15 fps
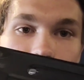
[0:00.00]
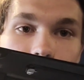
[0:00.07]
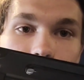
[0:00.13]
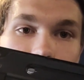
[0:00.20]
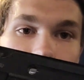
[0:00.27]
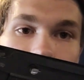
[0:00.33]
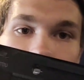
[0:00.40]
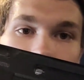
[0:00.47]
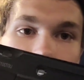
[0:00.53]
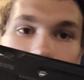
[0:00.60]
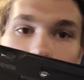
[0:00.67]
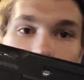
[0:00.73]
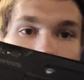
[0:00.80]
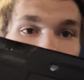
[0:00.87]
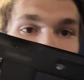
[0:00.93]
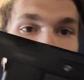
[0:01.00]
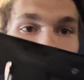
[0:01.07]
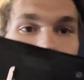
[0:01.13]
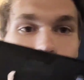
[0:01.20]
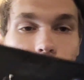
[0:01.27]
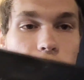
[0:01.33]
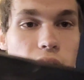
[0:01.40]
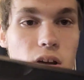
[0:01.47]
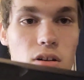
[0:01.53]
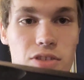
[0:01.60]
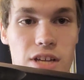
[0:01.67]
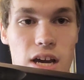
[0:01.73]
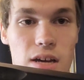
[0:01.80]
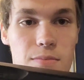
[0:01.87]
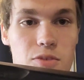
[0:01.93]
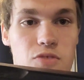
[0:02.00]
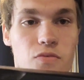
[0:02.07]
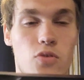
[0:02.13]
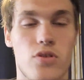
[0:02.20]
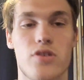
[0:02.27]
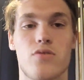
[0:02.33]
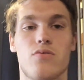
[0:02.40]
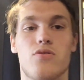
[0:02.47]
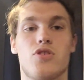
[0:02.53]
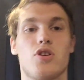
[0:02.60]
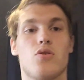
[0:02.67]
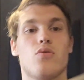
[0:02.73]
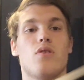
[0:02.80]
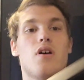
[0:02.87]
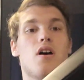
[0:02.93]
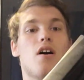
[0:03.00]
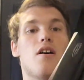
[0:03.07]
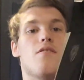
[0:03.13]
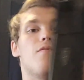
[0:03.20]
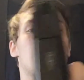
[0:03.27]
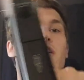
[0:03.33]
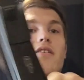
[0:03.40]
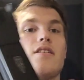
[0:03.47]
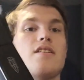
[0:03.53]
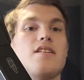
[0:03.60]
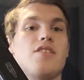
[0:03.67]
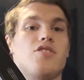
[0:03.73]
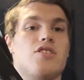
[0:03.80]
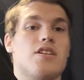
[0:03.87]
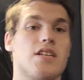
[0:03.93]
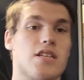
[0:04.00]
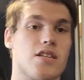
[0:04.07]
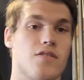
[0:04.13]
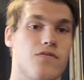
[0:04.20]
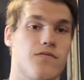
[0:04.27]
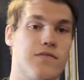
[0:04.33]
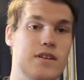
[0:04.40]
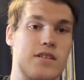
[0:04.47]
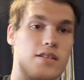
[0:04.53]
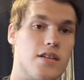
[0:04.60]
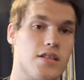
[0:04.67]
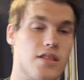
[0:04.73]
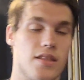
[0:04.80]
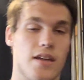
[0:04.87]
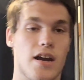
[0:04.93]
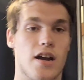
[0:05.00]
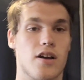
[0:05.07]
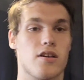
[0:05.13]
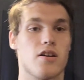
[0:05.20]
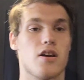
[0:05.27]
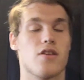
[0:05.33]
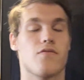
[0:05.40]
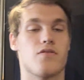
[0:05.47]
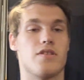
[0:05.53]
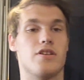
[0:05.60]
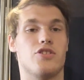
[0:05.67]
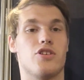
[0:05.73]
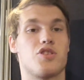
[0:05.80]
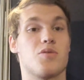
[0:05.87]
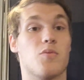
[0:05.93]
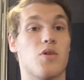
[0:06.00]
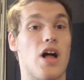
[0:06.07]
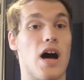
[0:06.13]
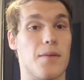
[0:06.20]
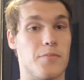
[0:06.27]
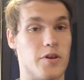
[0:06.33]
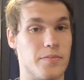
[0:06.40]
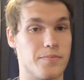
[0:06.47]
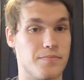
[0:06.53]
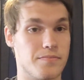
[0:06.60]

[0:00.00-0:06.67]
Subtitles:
just there, open at all times for you, so very easy and convenient there for the adjustable hop-up.